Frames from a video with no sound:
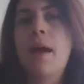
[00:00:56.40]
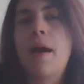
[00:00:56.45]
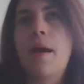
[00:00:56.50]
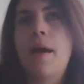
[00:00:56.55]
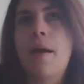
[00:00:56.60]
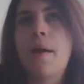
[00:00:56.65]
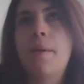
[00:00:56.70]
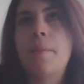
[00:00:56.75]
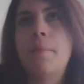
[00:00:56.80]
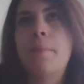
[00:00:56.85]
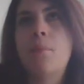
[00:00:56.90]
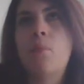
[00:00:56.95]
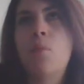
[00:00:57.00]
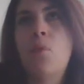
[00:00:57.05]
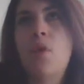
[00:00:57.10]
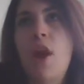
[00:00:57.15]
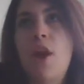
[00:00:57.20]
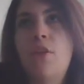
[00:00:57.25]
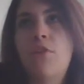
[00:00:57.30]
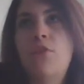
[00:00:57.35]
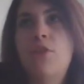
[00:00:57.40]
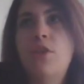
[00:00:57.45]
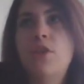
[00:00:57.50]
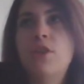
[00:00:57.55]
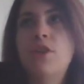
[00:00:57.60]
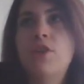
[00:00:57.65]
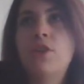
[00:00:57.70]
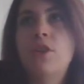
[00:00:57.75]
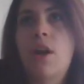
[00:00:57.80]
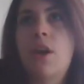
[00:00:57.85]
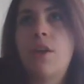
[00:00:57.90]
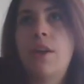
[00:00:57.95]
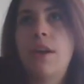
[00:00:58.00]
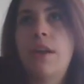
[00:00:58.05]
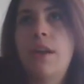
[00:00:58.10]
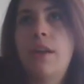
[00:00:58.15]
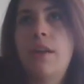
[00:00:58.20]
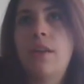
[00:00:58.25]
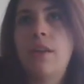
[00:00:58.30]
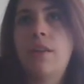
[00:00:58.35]
Um, when I first
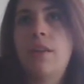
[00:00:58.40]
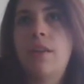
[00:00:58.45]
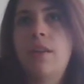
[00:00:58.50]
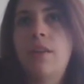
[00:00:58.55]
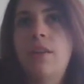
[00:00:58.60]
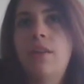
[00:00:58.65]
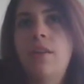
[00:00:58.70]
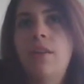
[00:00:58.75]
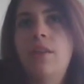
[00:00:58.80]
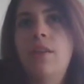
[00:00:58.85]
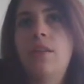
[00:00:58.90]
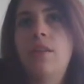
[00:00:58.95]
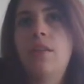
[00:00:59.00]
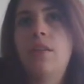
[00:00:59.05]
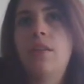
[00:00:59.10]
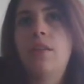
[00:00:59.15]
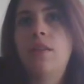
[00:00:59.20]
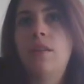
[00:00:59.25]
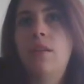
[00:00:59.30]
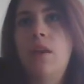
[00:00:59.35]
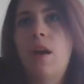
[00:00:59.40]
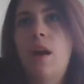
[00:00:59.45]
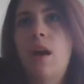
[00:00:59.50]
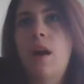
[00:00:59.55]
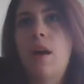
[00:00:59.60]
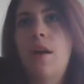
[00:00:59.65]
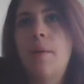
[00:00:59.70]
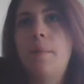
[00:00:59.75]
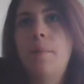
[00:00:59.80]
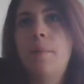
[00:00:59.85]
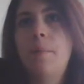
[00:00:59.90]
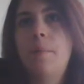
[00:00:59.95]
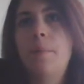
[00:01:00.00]
started uh,